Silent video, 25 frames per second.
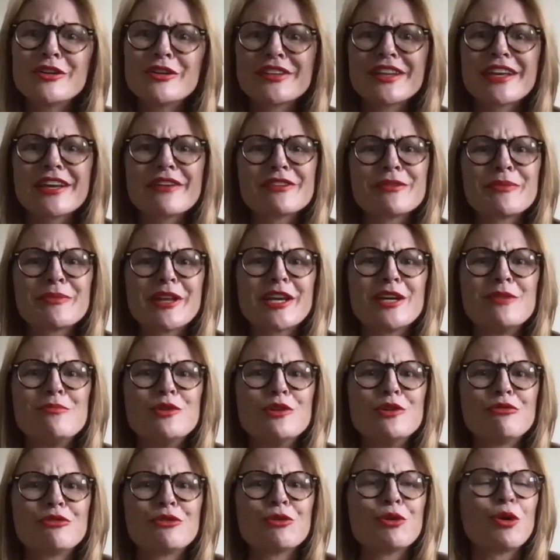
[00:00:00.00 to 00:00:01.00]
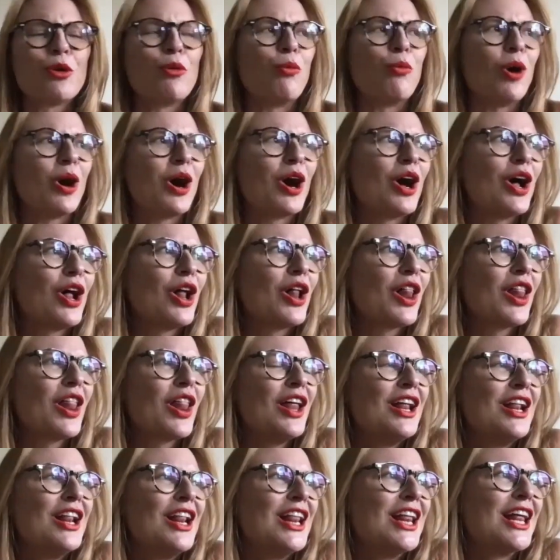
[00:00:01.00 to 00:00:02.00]
like if something can move through a
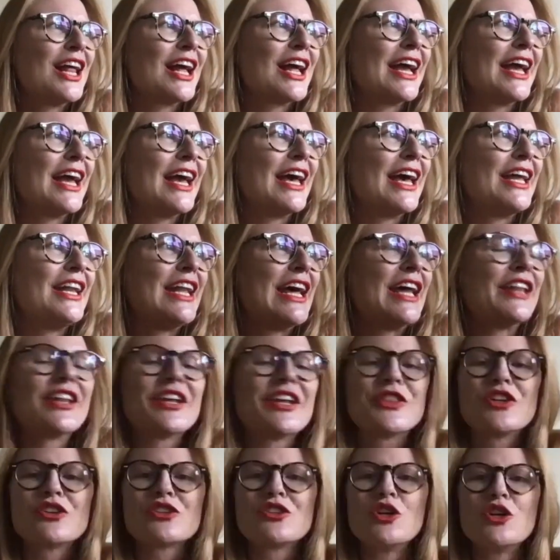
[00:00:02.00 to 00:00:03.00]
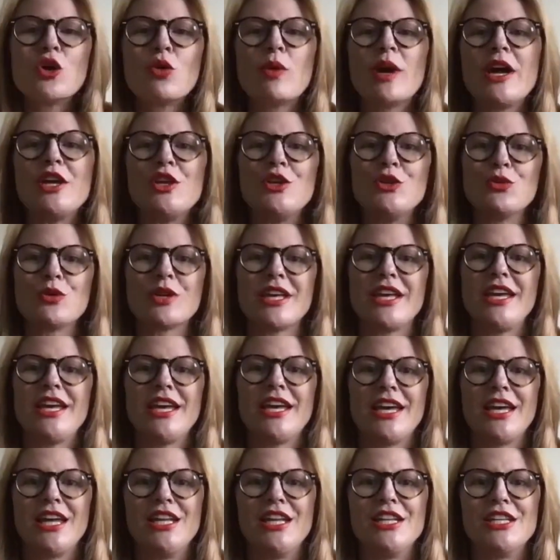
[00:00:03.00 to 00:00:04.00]
wall and like there's no way you
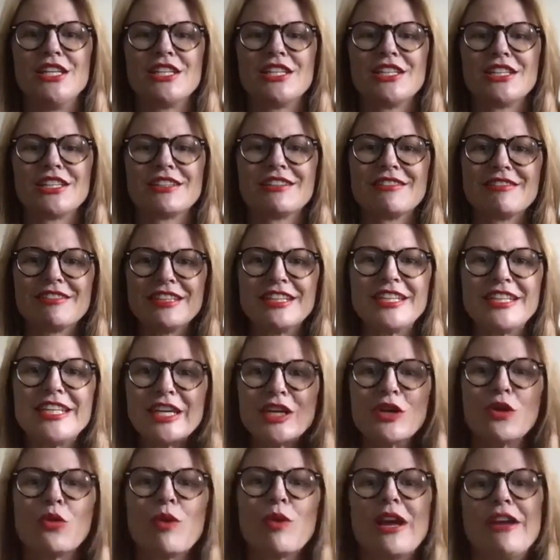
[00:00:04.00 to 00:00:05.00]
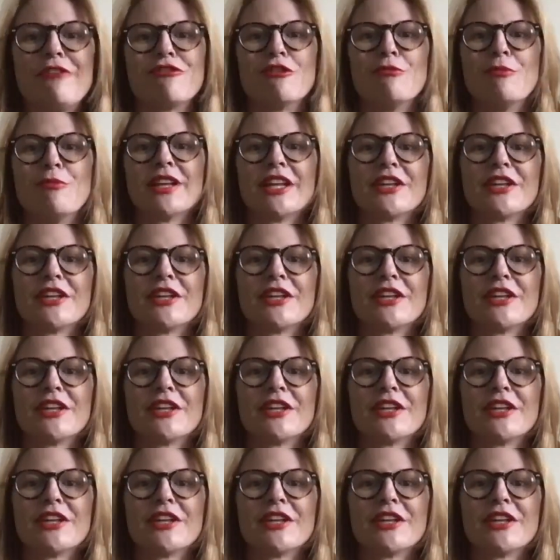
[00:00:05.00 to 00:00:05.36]
can get away from it.